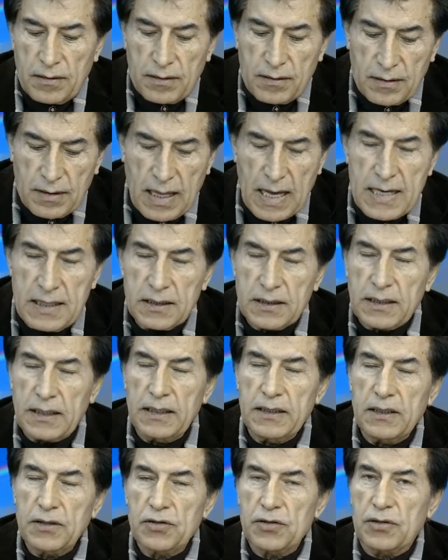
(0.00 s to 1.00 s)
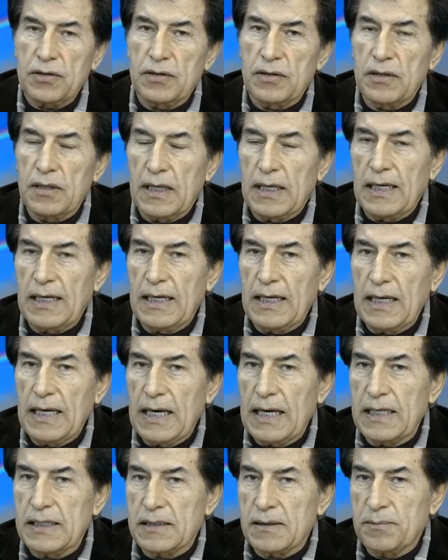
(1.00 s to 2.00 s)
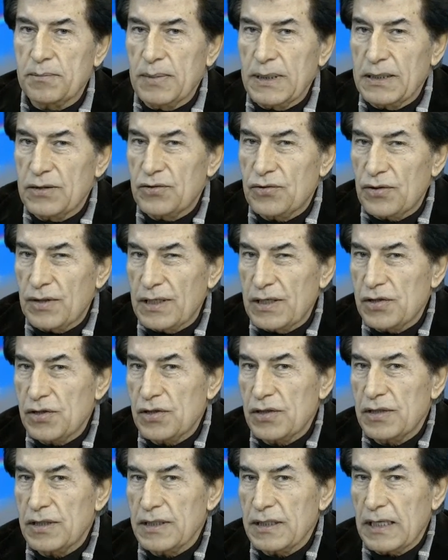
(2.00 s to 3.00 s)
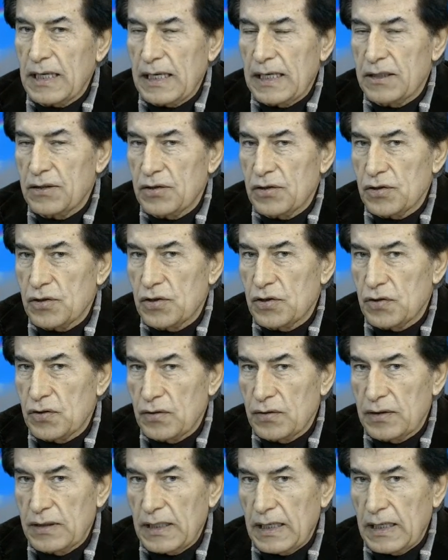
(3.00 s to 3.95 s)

that connection has been traditionally understood